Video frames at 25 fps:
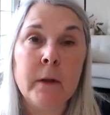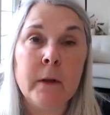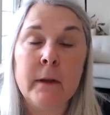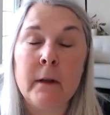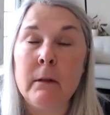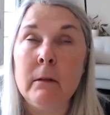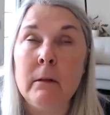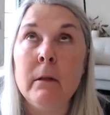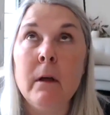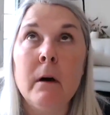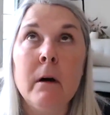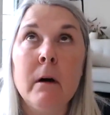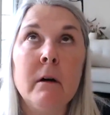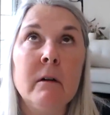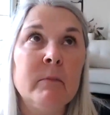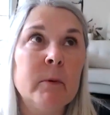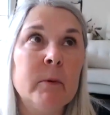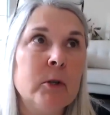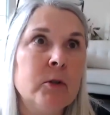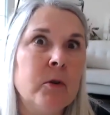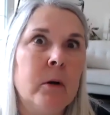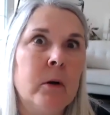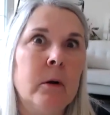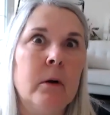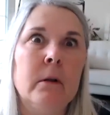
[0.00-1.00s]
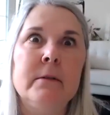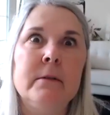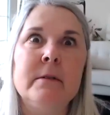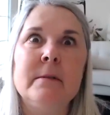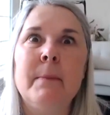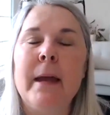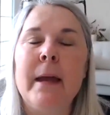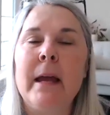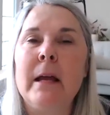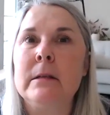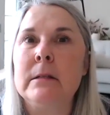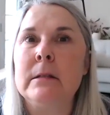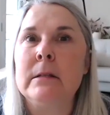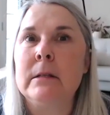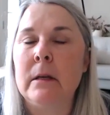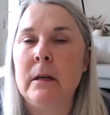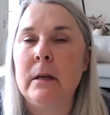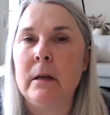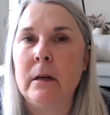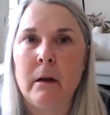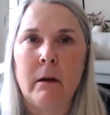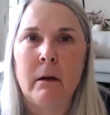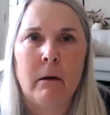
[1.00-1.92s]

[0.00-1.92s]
They love Montreal. It's amazing.